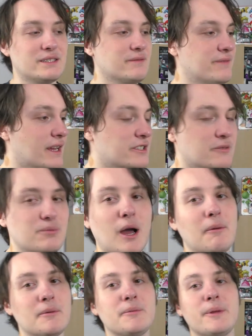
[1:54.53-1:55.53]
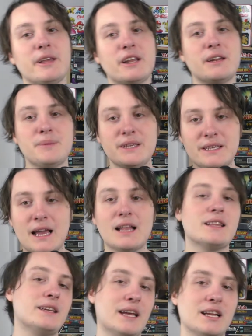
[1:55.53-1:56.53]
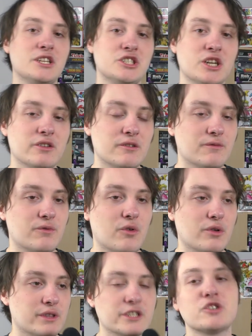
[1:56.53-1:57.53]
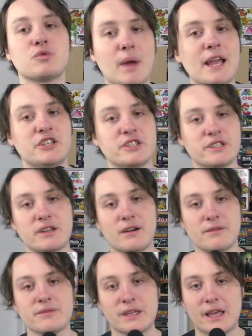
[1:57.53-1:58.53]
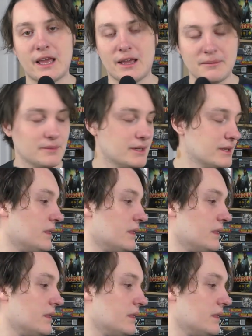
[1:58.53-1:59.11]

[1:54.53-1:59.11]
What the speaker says: In fact, you're probably going to be yelling at each other for the duration of the game.